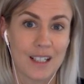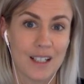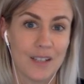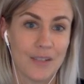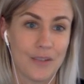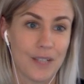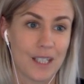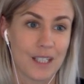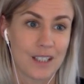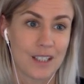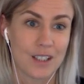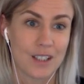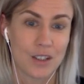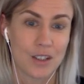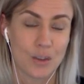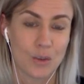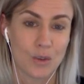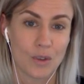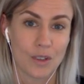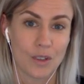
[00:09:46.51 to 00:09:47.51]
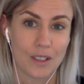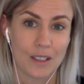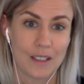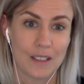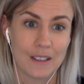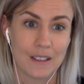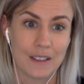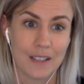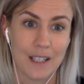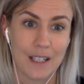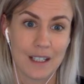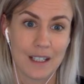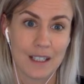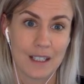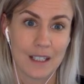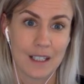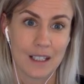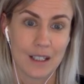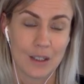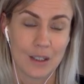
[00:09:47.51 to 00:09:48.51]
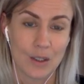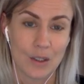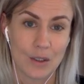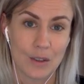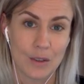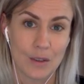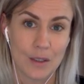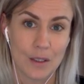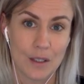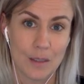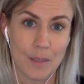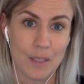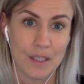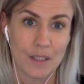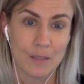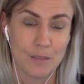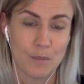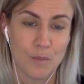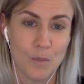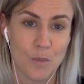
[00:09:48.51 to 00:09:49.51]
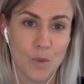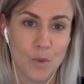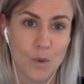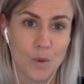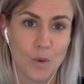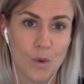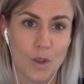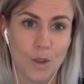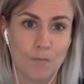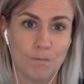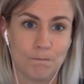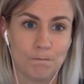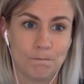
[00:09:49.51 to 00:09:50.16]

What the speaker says: affect your design a bit more.